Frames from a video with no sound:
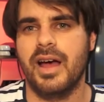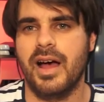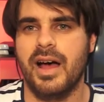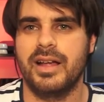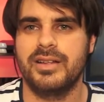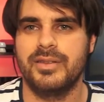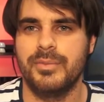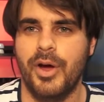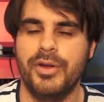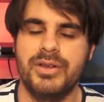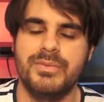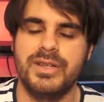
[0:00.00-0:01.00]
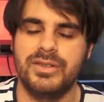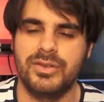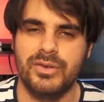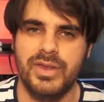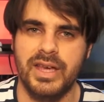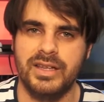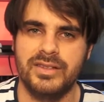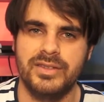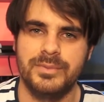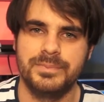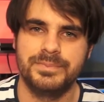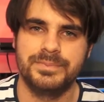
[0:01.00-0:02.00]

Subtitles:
it only means good things.